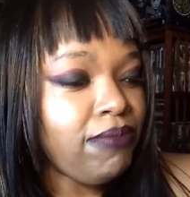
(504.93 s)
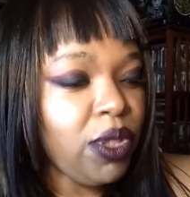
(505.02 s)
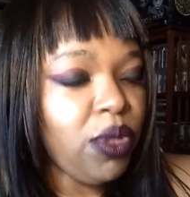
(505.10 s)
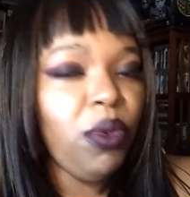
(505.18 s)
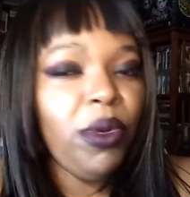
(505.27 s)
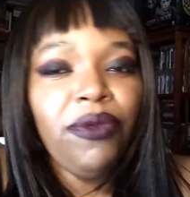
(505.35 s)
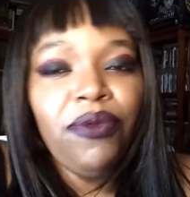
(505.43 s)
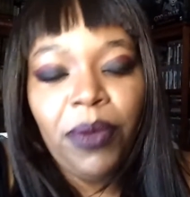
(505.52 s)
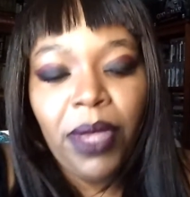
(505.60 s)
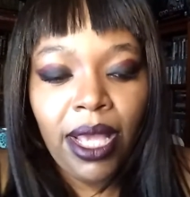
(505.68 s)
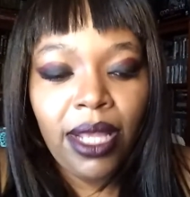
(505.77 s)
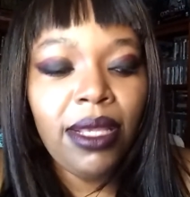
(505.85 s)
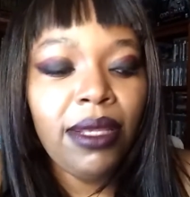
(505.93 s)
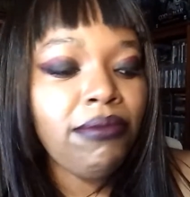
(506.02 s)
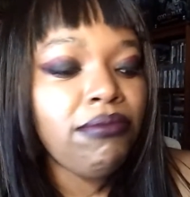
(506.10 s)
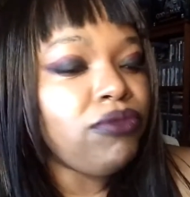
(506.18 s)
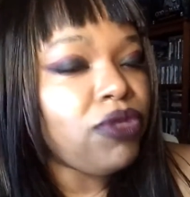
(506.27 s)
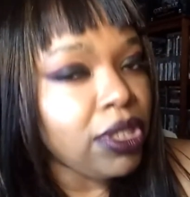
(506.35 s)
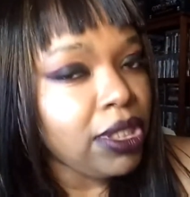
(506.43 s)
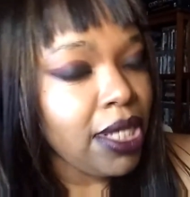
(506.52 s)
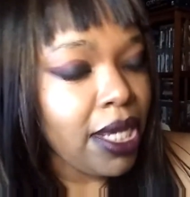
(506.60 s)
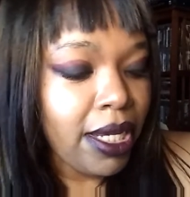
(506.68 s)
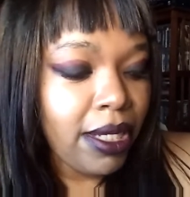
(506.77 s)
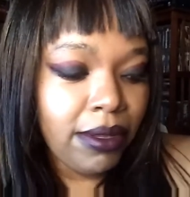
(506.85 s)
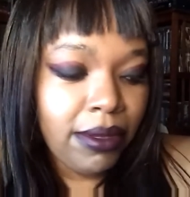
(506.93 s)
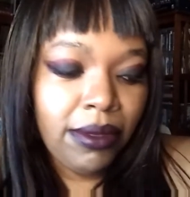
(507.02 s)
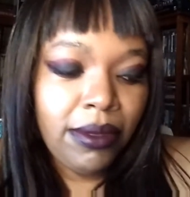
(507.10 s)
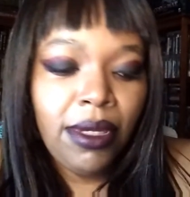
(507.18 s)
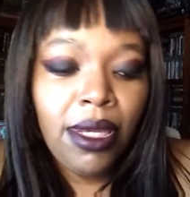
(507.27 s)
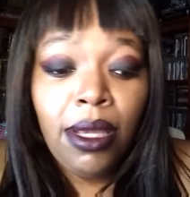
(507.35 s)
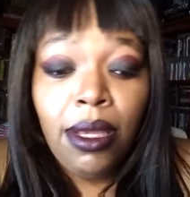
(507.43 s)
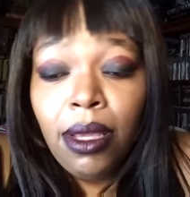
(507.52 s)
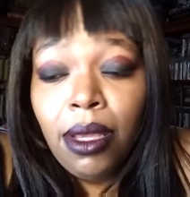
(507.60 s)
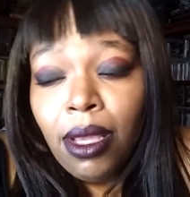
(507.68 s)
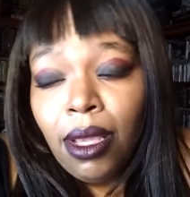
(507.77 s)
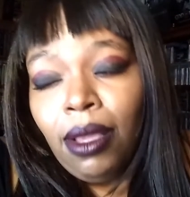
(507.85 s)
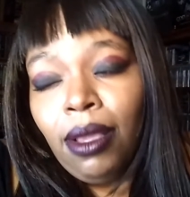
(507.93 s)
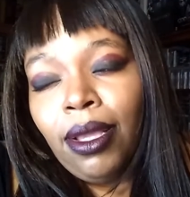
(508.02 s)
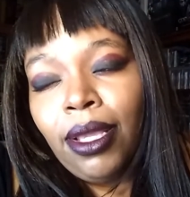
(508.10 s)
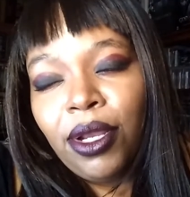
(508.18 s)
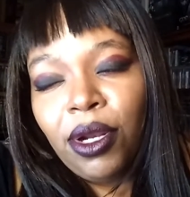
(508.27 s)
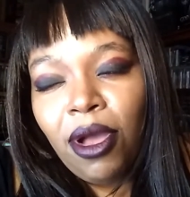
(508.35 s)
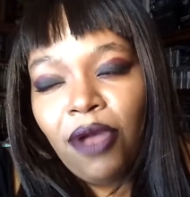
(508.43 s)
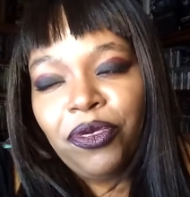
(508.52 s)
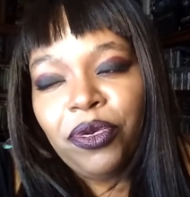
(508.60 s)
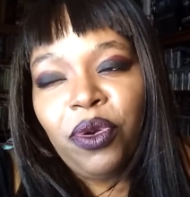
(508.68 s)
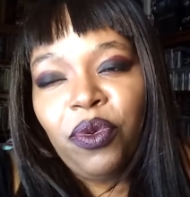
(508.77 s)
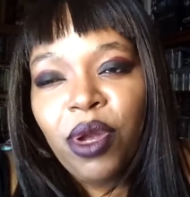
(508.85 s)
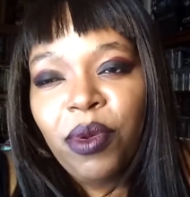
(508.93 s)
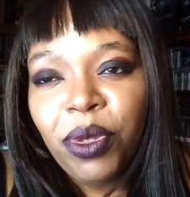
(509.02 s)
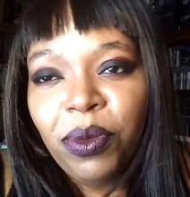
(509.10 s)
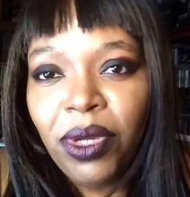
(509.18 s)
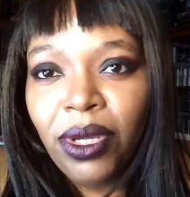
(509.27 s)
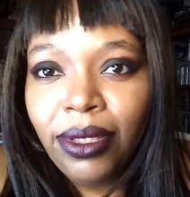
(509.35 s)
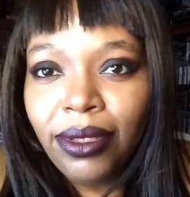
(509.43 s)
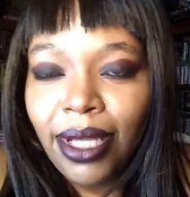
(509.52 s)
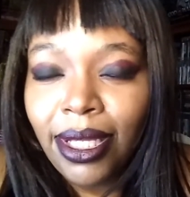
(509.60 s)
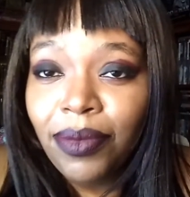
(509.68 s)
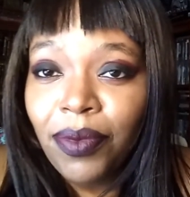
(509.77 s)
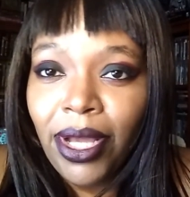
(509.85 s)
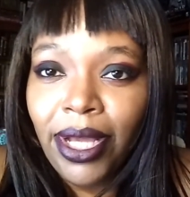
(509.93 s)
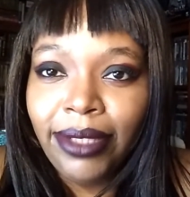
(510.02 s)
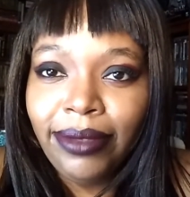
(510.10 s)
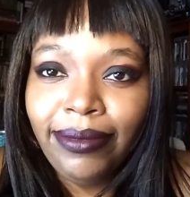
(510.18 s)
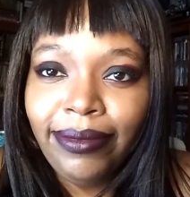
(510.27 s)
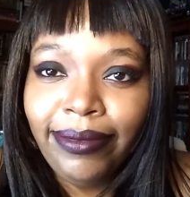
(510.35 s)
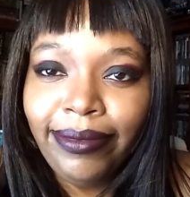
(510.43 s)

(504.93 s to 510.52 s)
away from that. Just saying. You don't have to agree with me. That's fine.